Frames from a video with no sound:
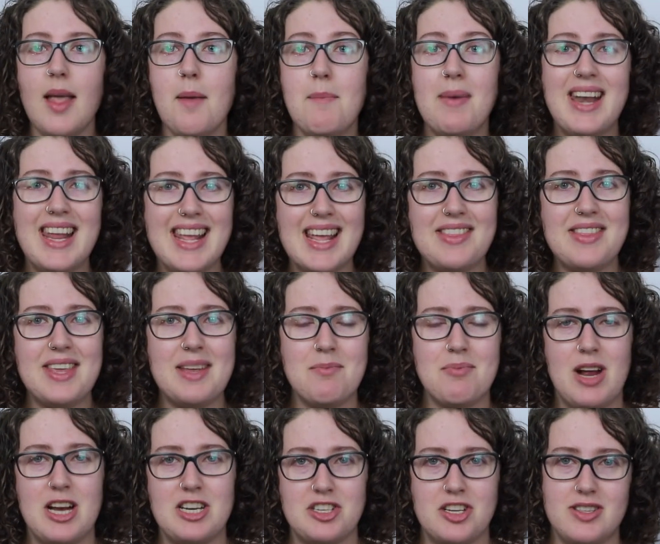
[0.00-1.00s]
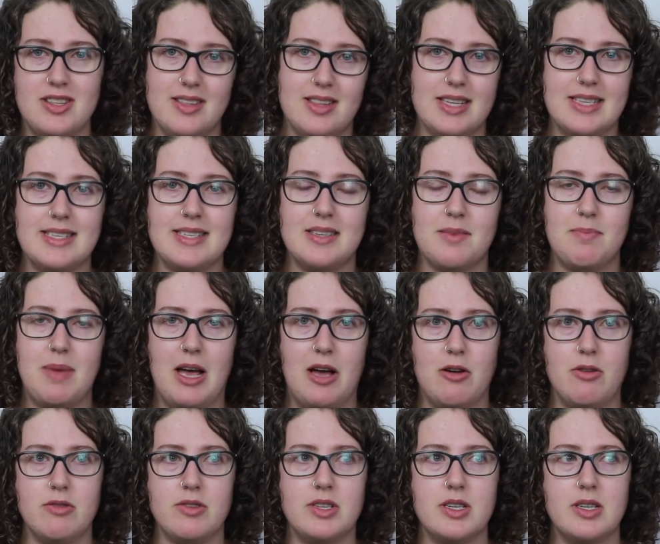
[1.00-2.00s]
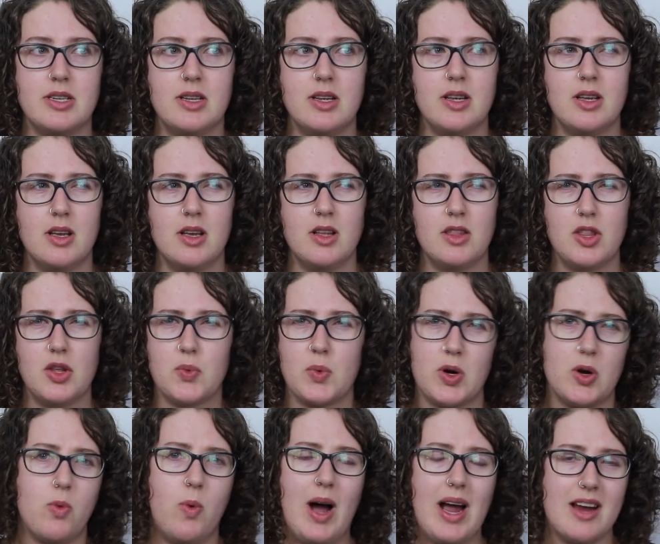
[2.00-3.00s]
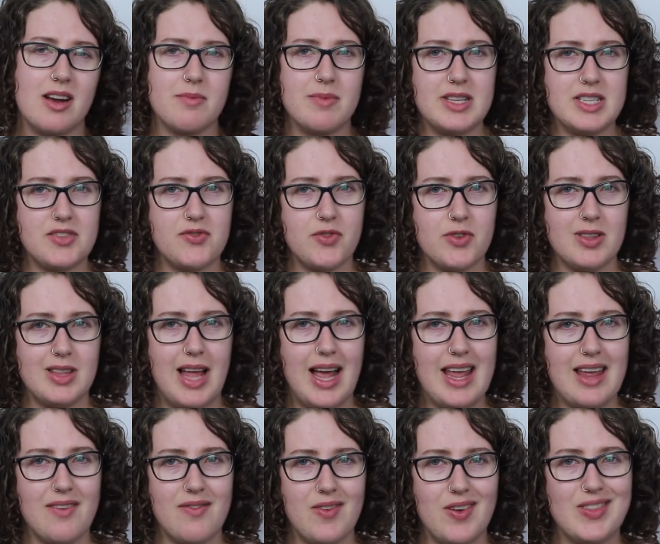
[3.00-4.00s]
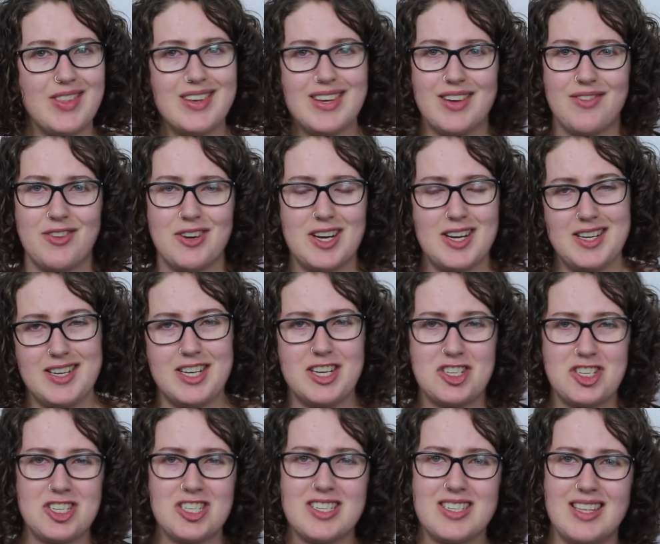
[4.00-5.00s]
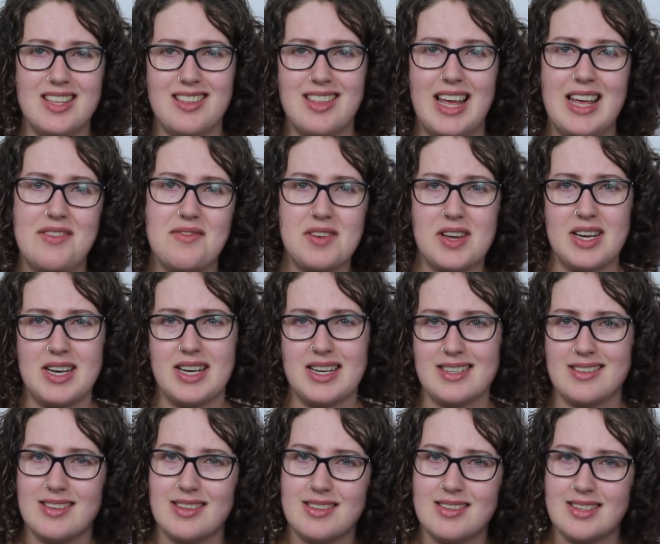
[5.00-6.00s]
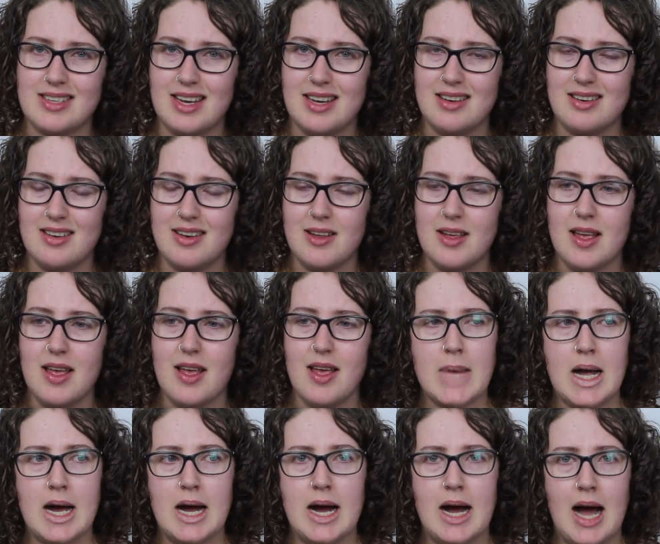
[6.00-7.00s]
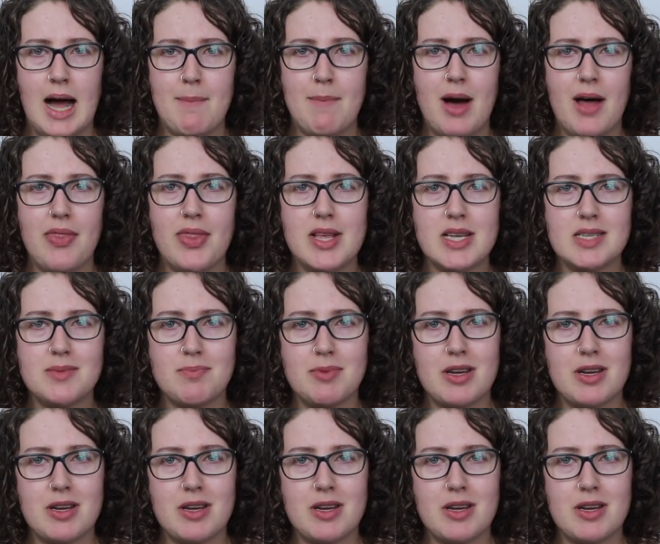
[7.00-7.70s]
but I get the impression that this is about the requirements for life and the different conditions that life can exist in. I bought this